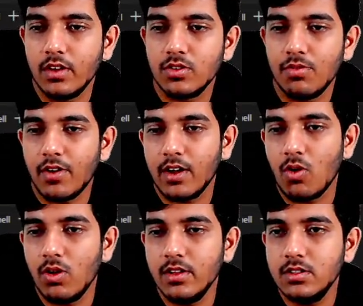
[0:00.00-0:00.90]
Okay, so if I
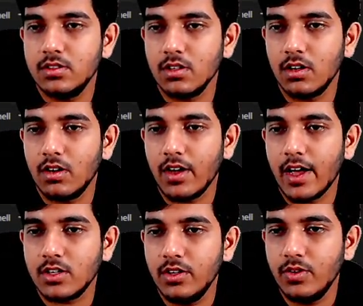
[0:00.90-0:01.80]
call this,
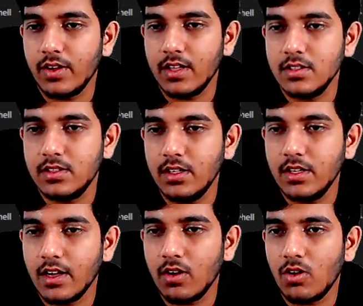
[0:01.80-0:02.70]
actually you can
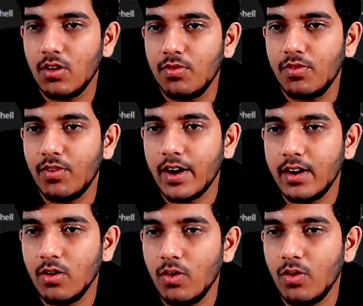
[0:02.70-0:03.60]
see cannot
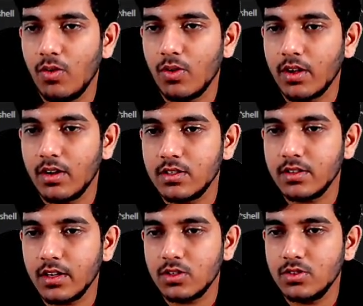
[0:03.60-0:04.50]
find. Okay,
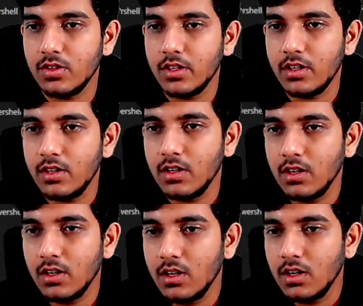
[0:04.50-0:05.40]
it's actually
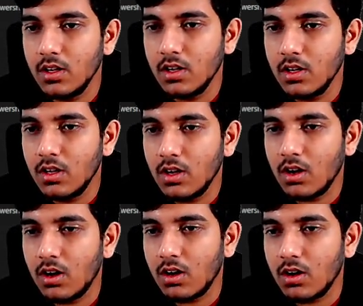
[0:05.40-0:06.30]

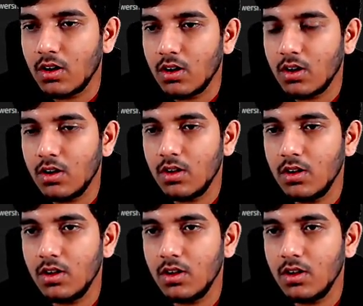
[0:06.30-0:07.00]
uh